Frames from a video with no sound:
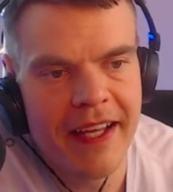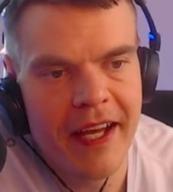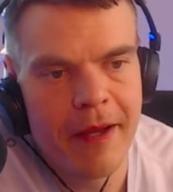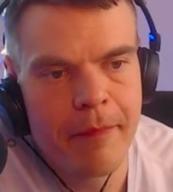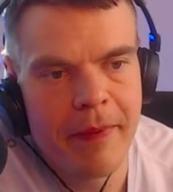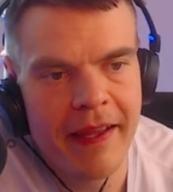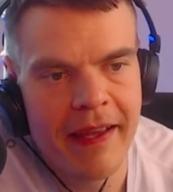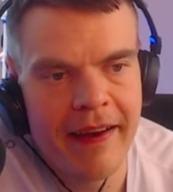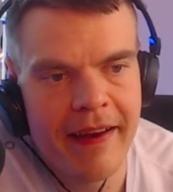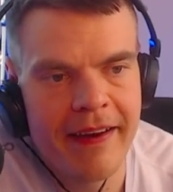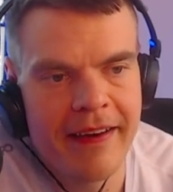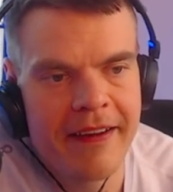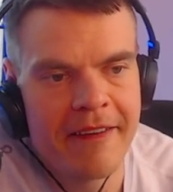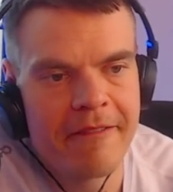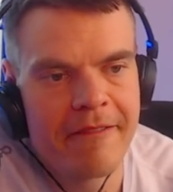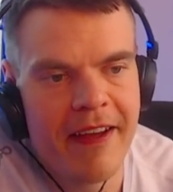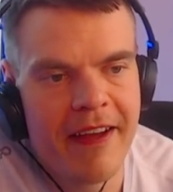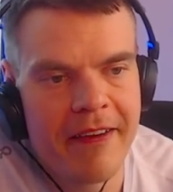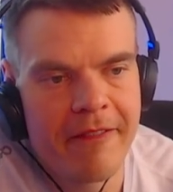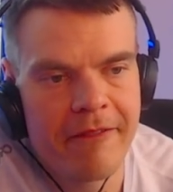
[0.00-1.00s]
I began in
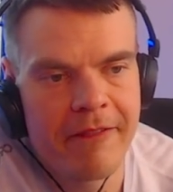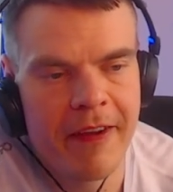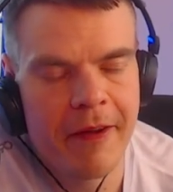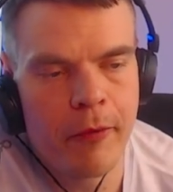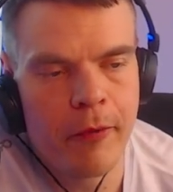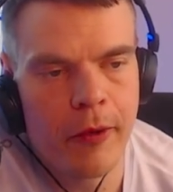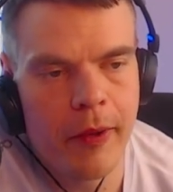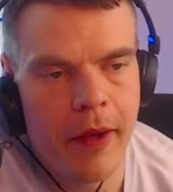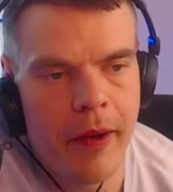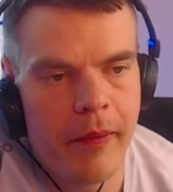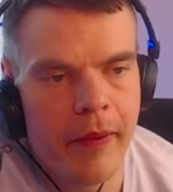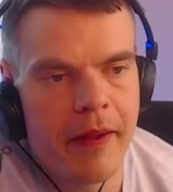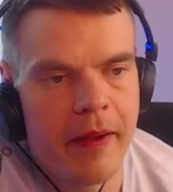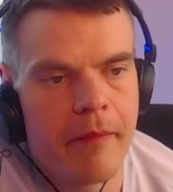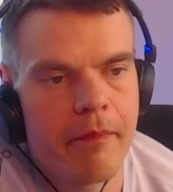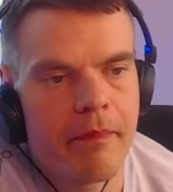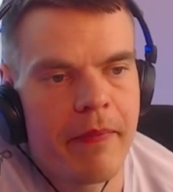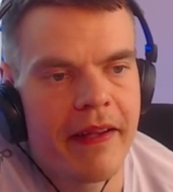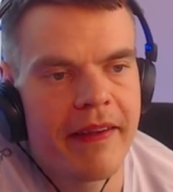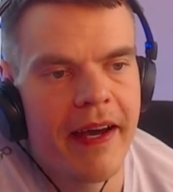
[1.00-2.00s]
February,
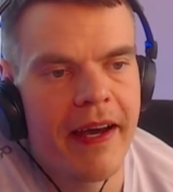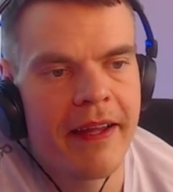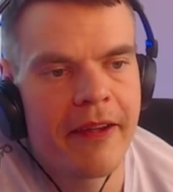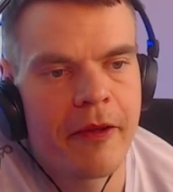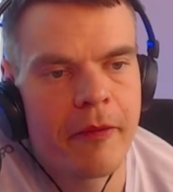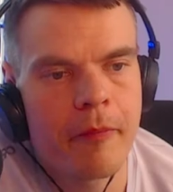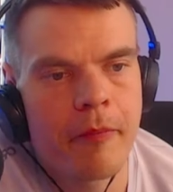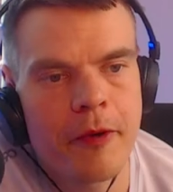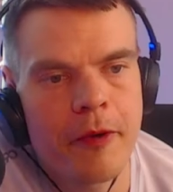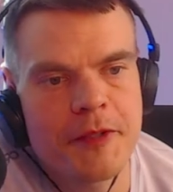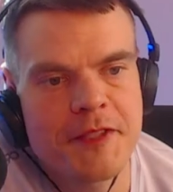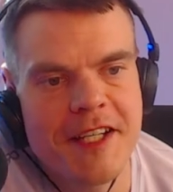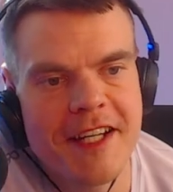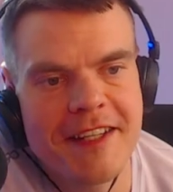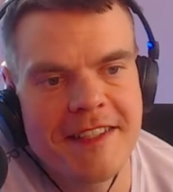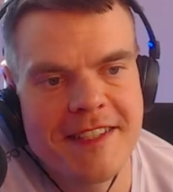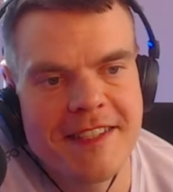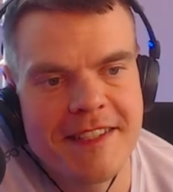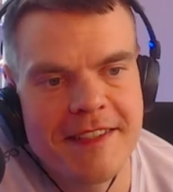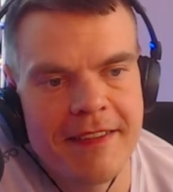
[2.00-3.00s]
but other
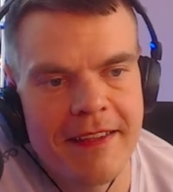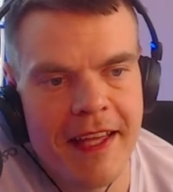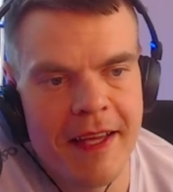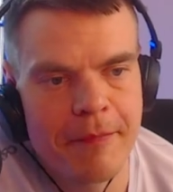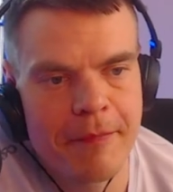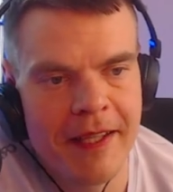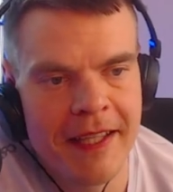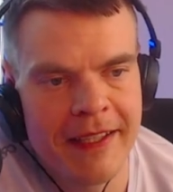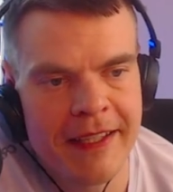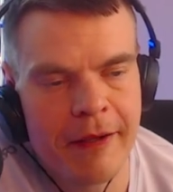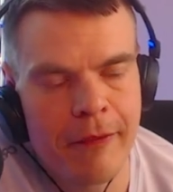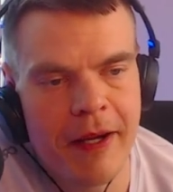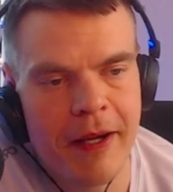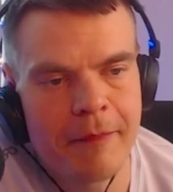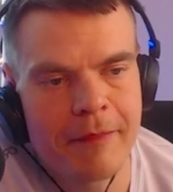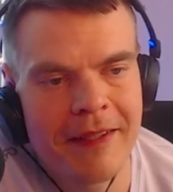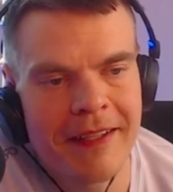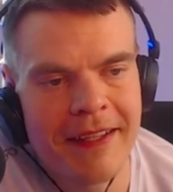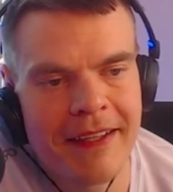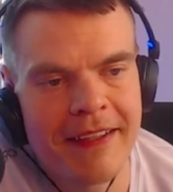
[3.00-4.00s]
projects kept
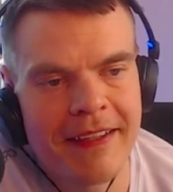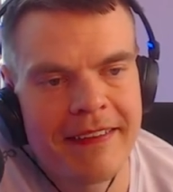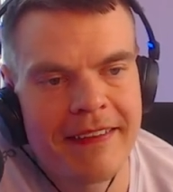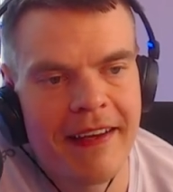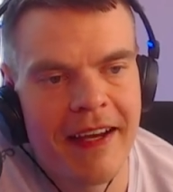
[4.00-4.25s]
interrupting it.